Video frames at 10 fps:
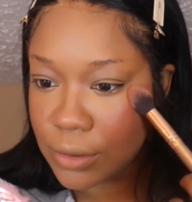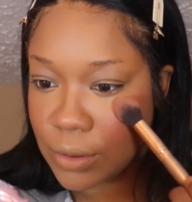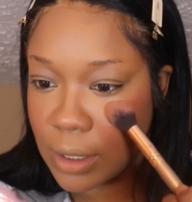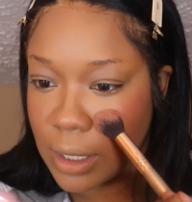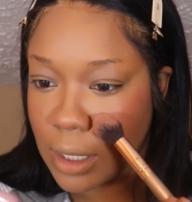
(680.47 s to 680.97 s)

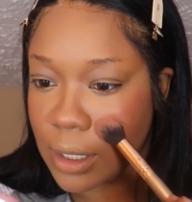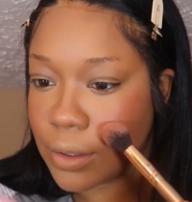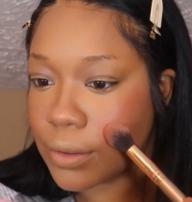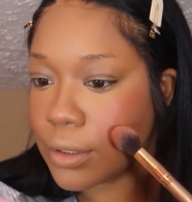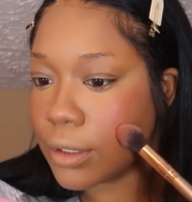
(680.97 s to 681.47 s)

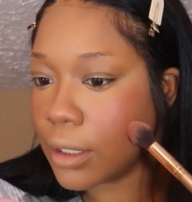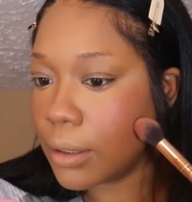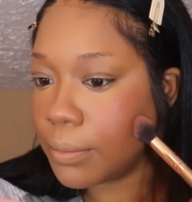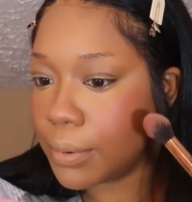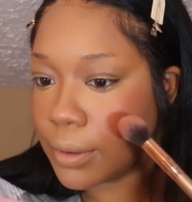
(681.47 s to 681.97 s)
triangle
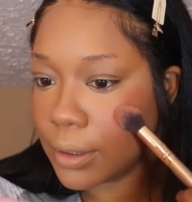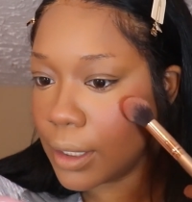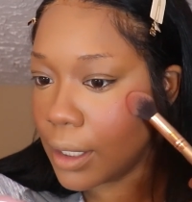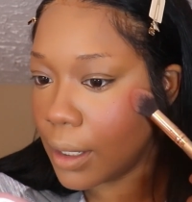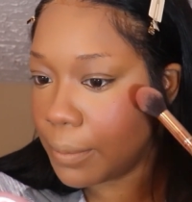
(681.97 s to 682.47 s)
shape
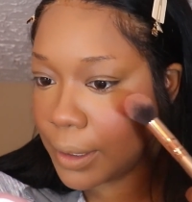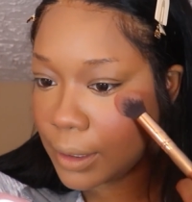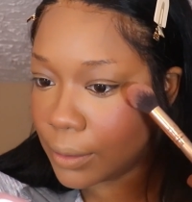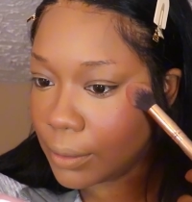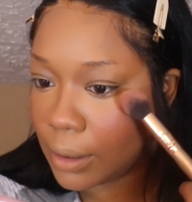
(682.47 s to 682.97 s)
that I put
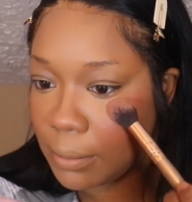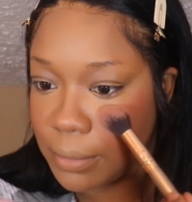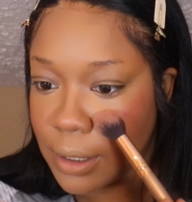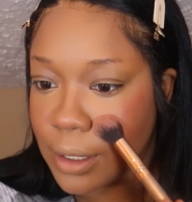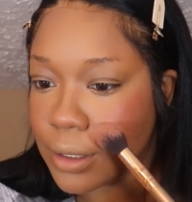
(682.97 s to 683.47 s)
the cream
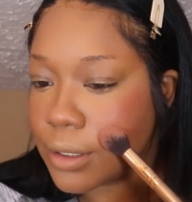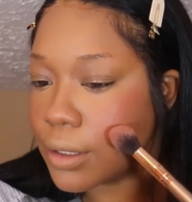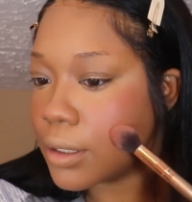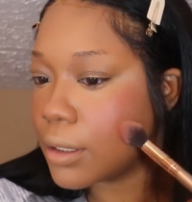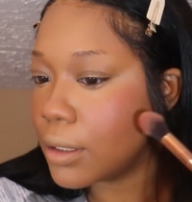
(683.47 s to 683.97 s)

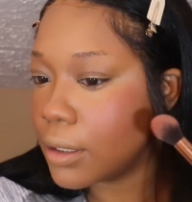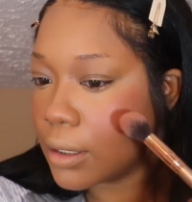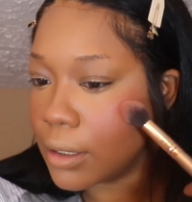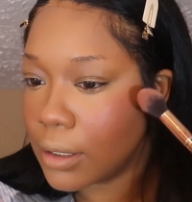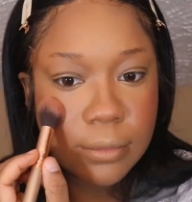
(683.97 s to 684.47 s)
blush.
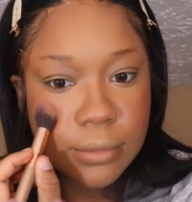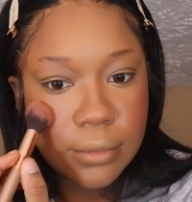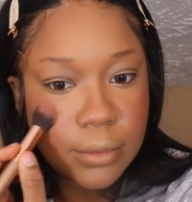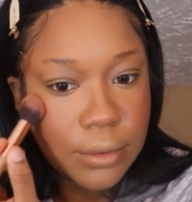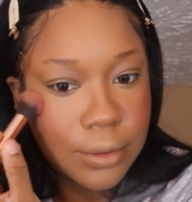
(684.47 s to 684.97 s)

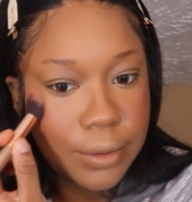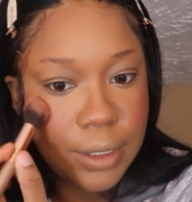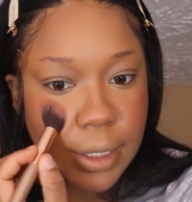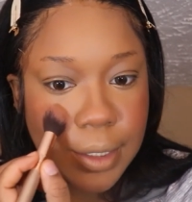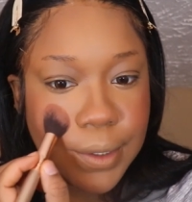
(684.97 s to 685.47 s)
So
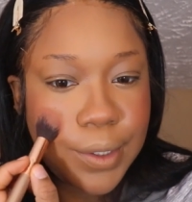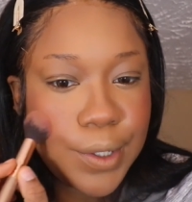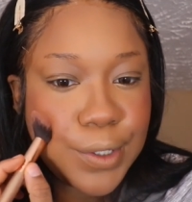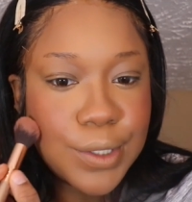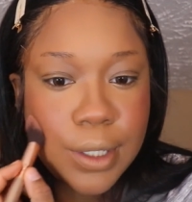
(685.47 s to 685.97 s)
it's like a
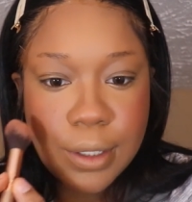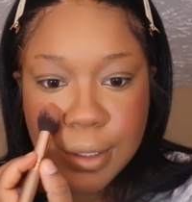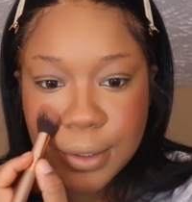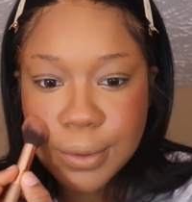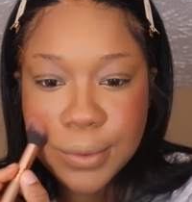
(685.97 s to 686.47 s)
nice
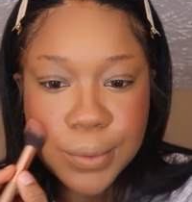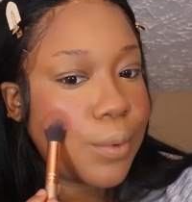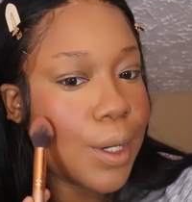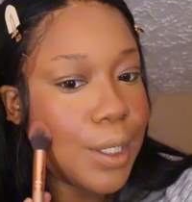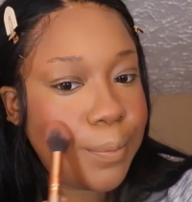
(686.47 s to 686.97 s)
like
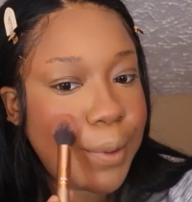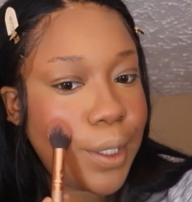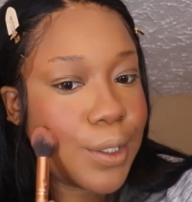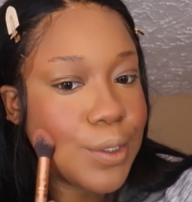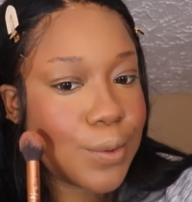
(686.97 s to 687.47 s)
reddy
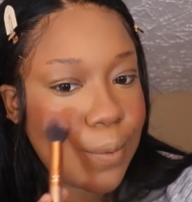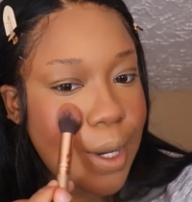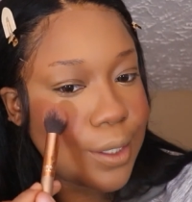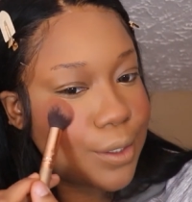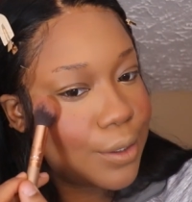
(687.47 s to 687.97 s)
pink
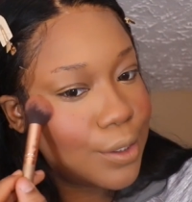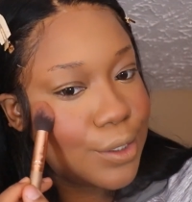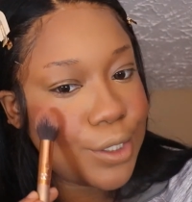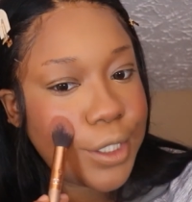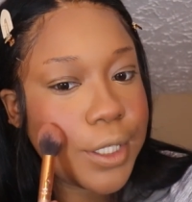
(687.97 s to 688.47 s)
swatch on the
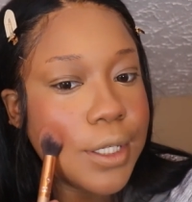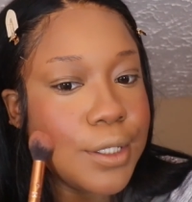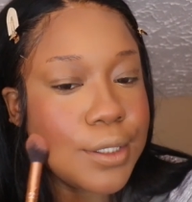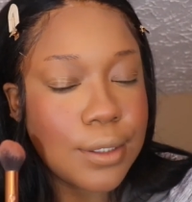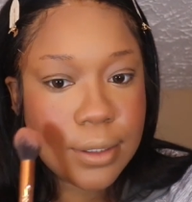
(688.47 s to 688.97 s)

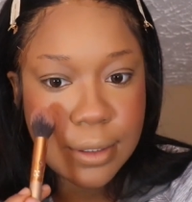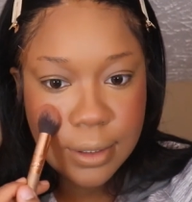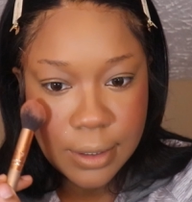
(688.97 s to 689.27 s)
cheeks.